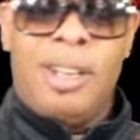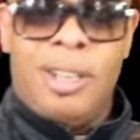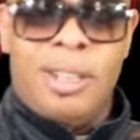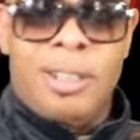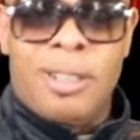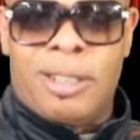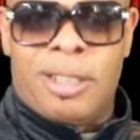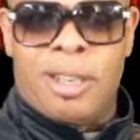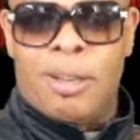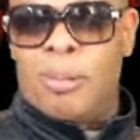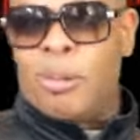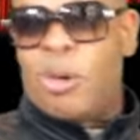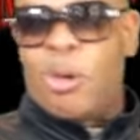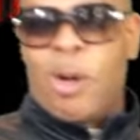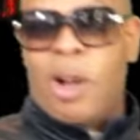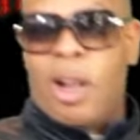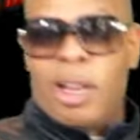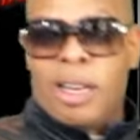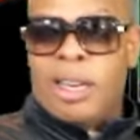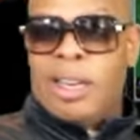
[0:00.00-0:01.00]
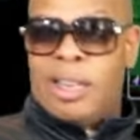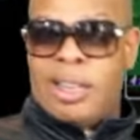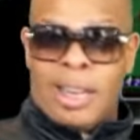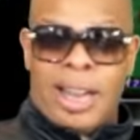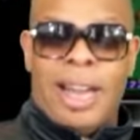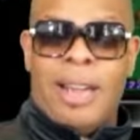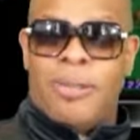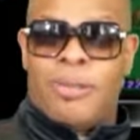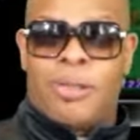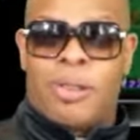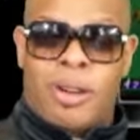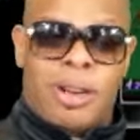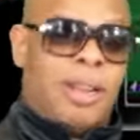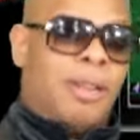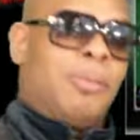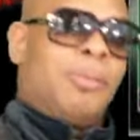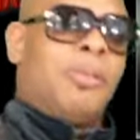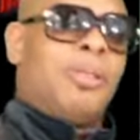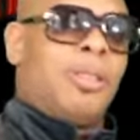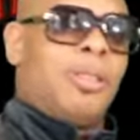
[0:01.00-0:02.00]
some quality of life crime.
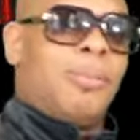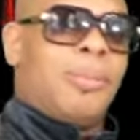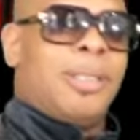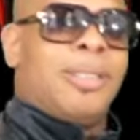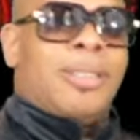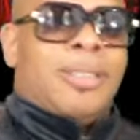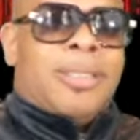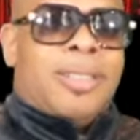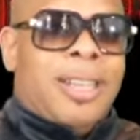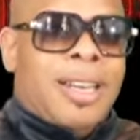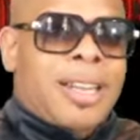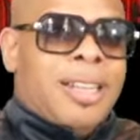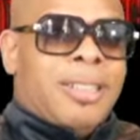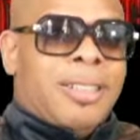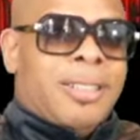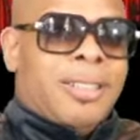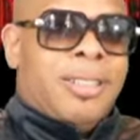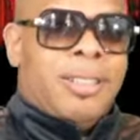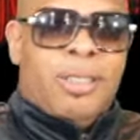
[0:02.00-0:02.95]
I'm talking about son,